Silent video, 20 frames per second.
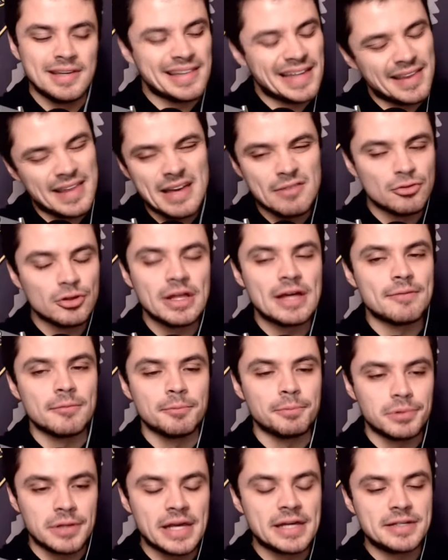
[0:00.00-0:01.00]
Yeah, they really
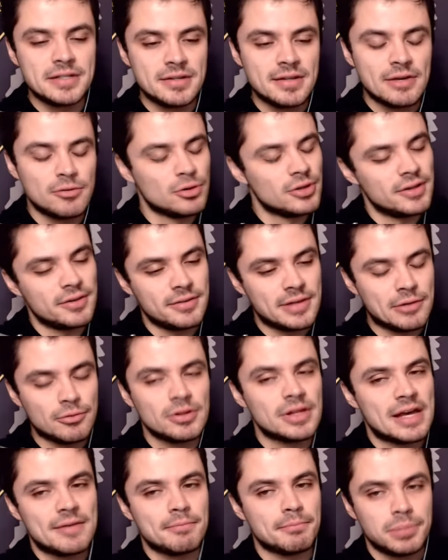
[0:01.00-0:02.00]
haven't played. They
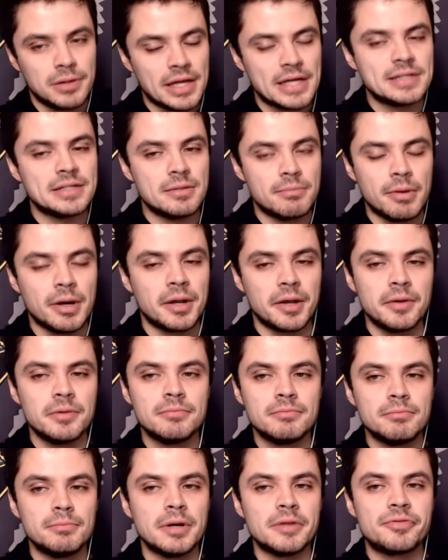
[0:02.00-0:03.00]
really haven't played anybody,
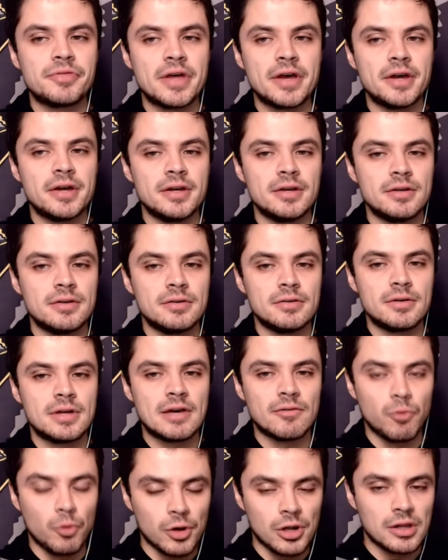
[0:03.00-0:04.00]
but they
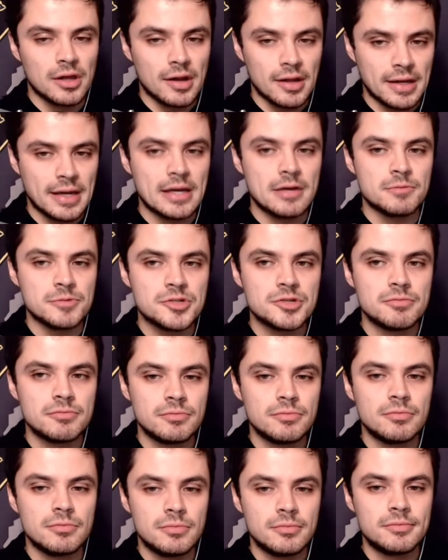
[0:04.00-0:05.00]
won a lot of games.
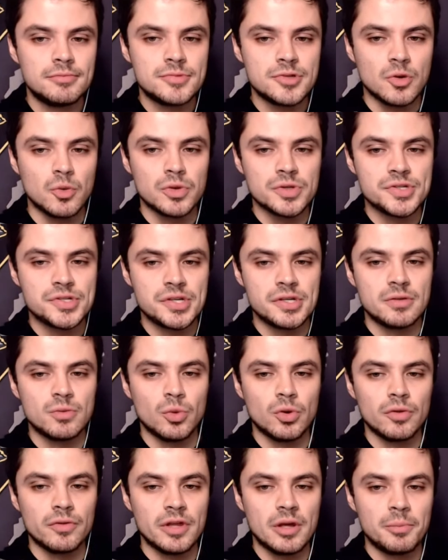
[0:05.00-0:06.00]
So we'll see.
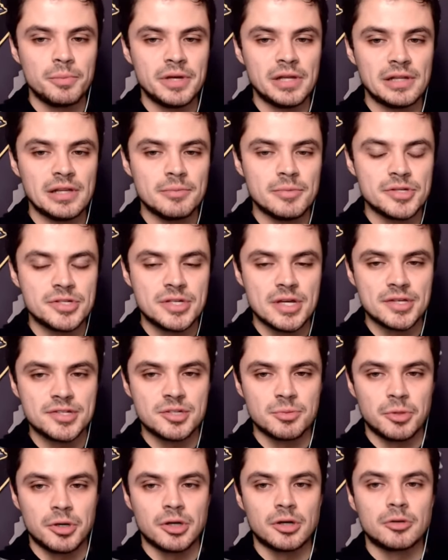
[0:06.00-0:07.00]
There'll be a litmus test
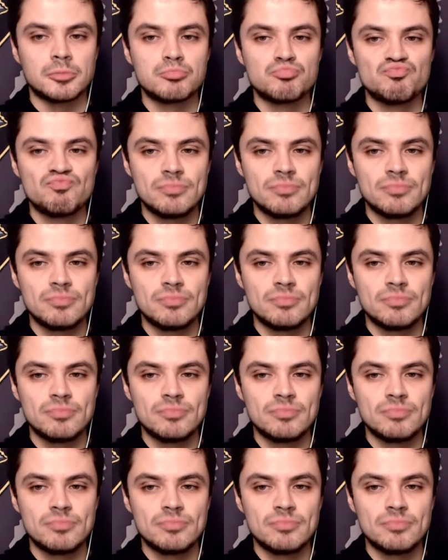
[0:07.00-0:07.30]
tomorrow.